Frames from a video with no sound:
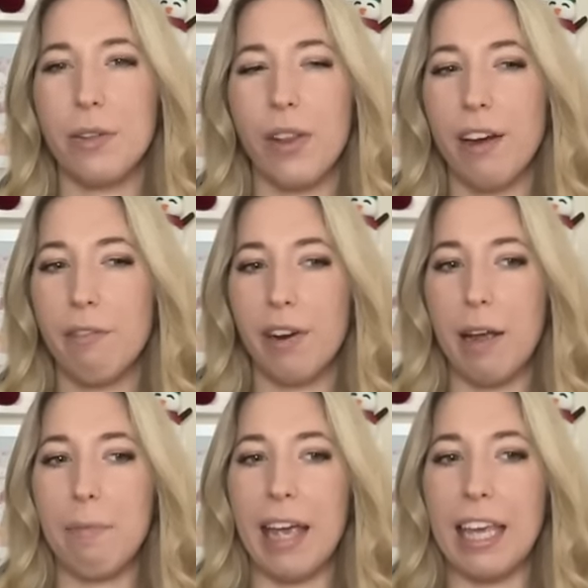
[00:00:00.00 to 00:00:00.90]
So a lot of what
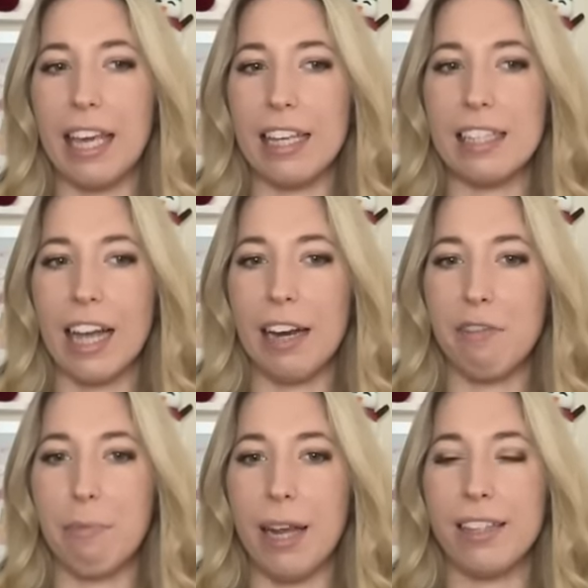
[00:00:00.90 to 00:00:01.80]
I make is kind
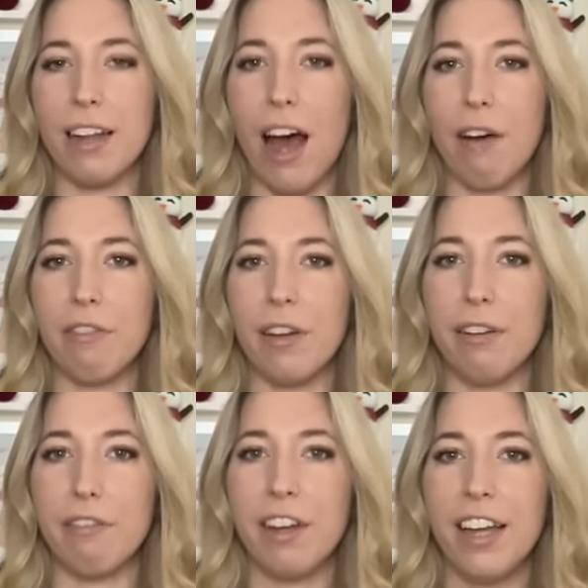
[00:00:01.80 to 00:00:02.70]
of based off
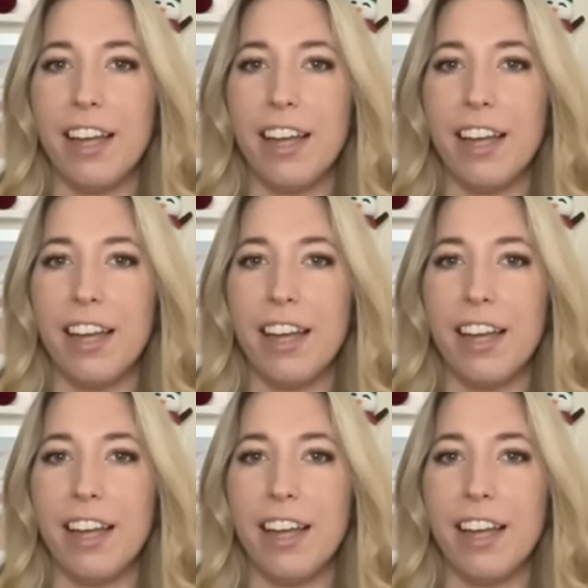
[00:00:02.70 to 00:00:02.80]
of